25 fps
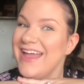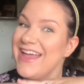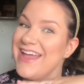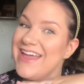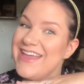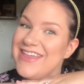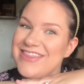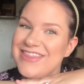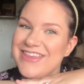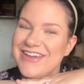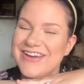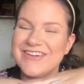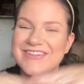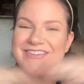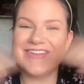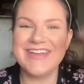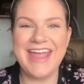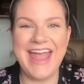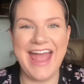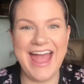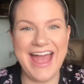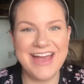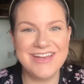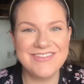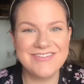And there we
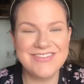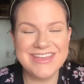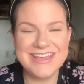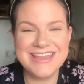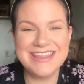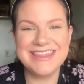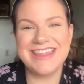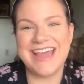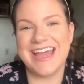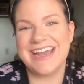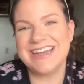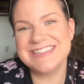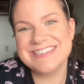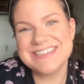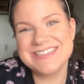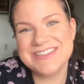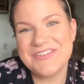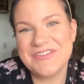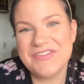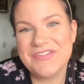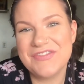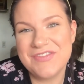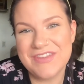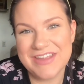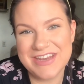have it. That is the
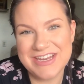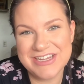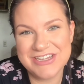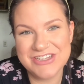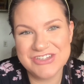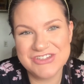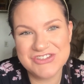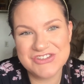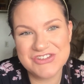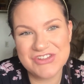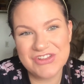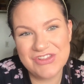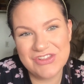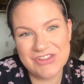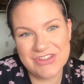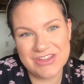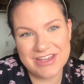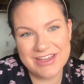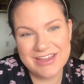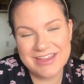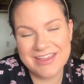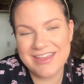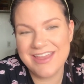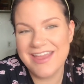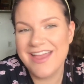finished
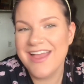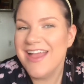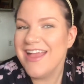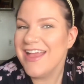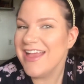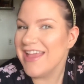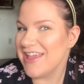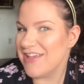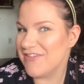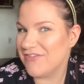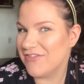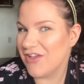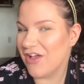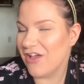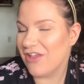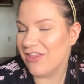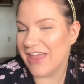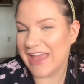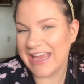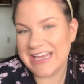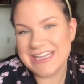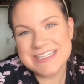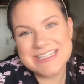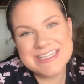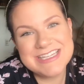look. If y'all
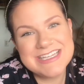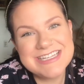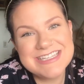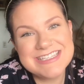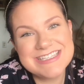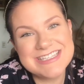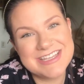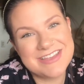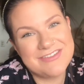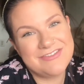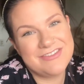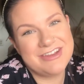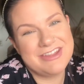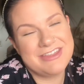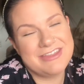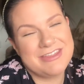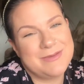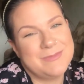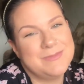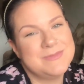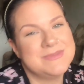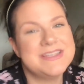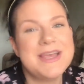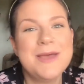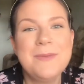liked this, give it a
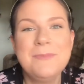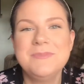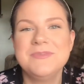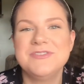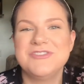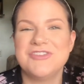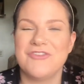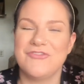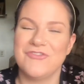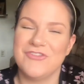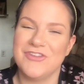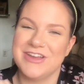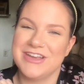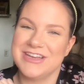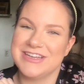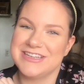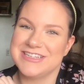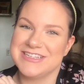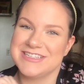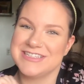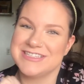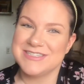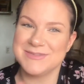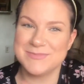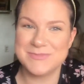thumbs up. Don't forget
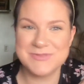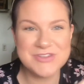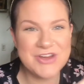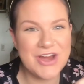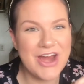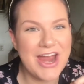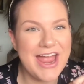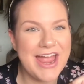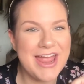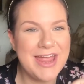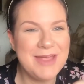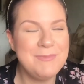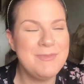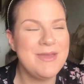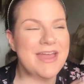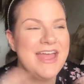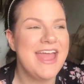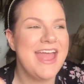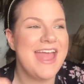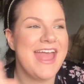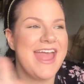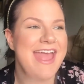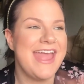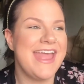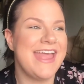to subscribe,
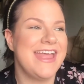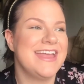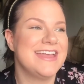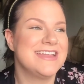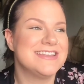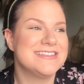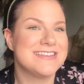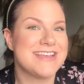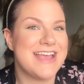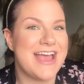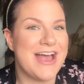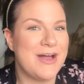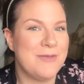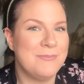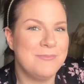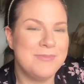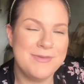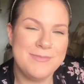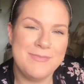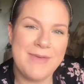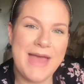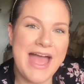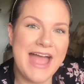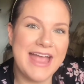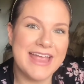and I'll be
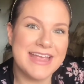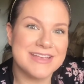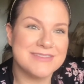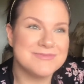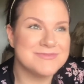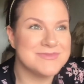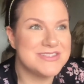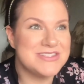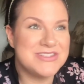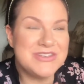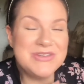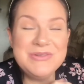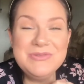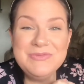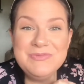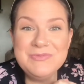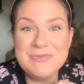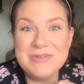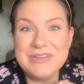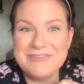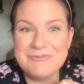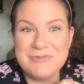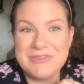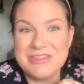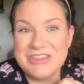back soon
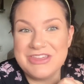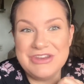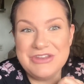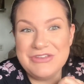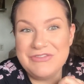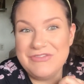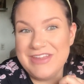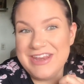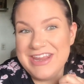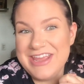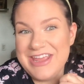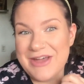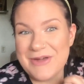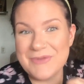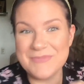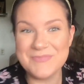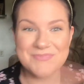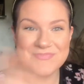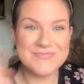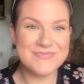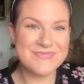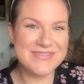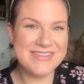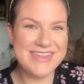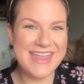with a new video.
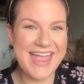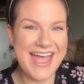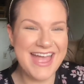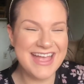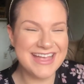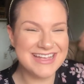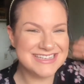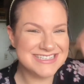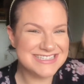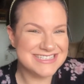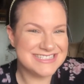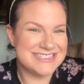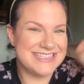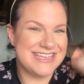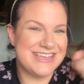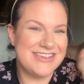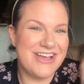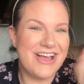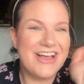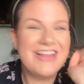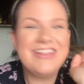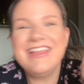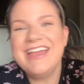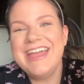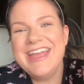Yeah, see
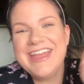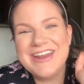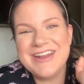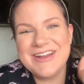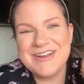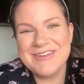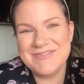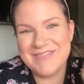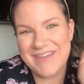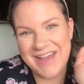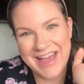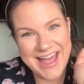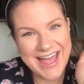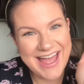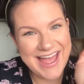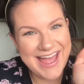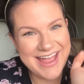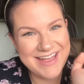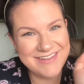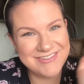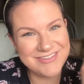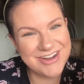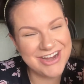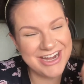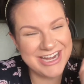y'all later. Bye.
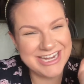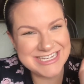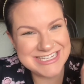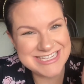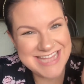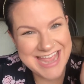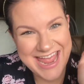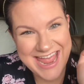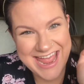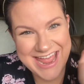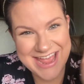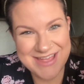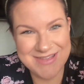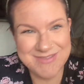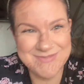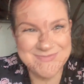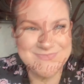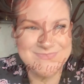Have a great day.